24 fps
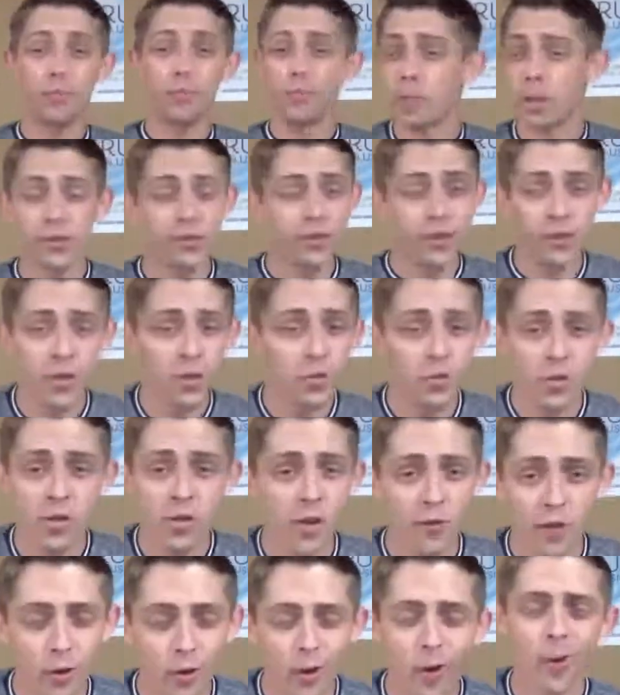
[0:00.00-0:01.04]
persecution
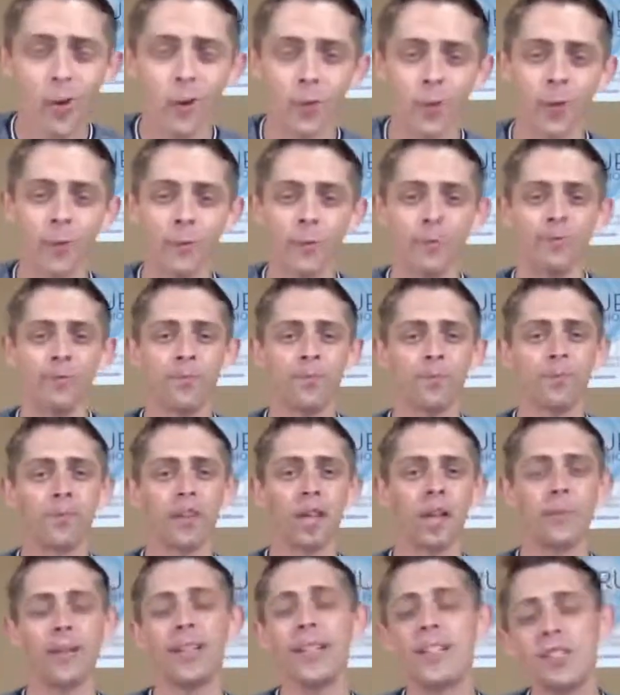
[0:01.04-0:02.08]
of your own,
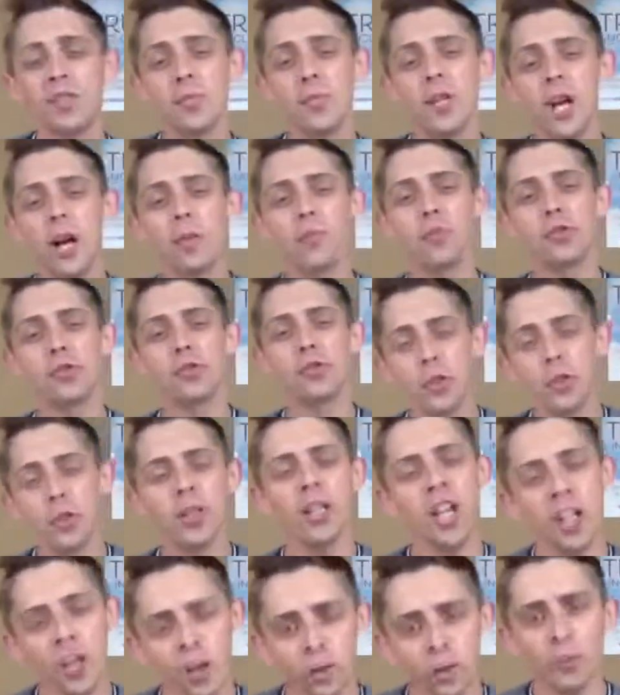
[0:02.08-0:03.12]
because to become
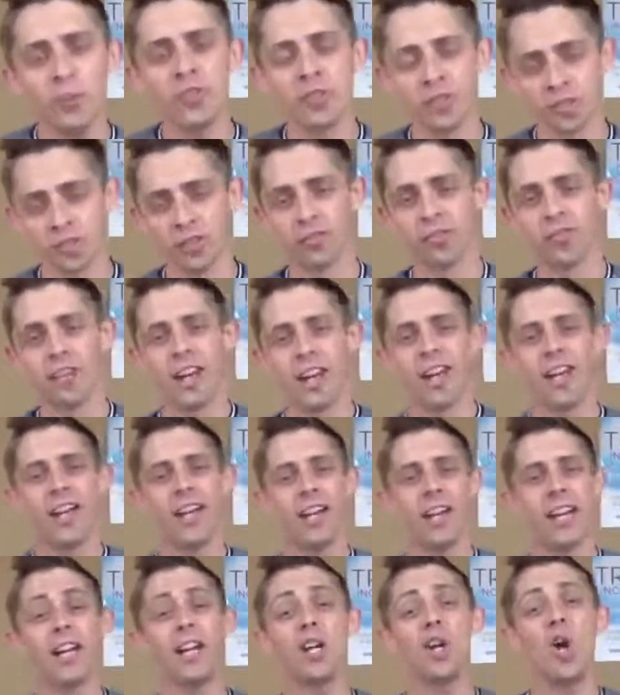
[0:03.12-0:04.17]
truly inclusive,
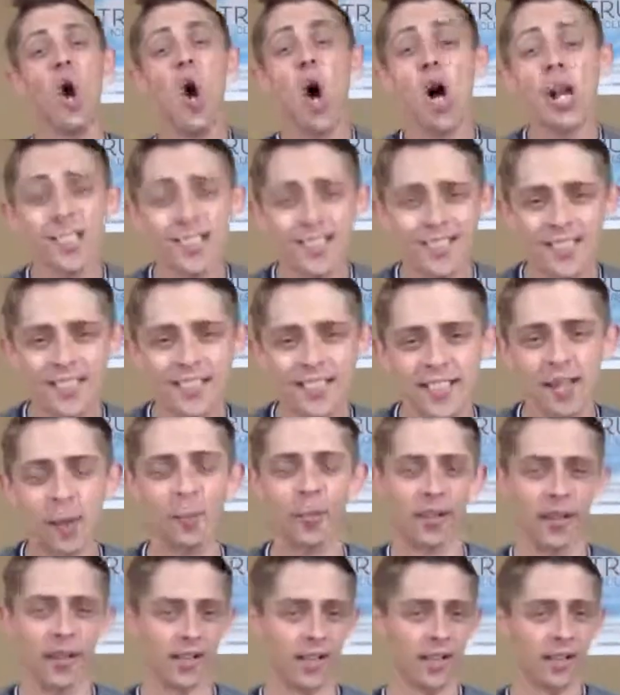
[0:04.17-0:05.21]
it costs
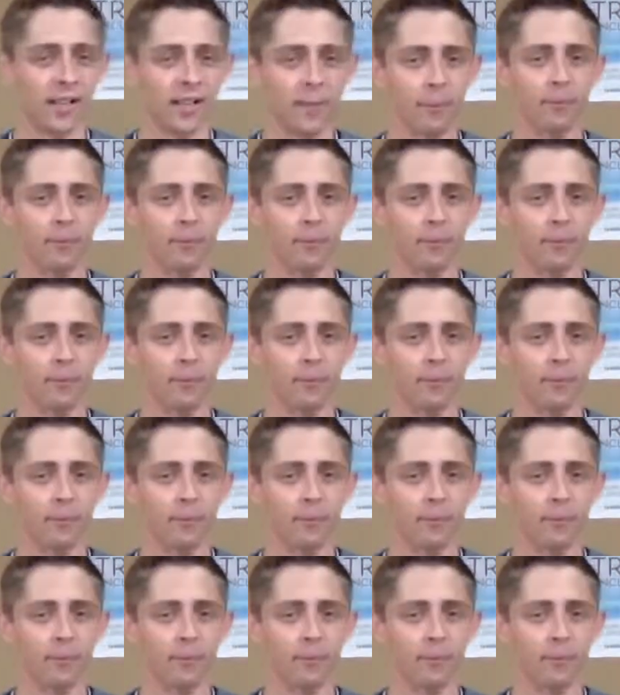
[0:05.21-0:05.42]
something.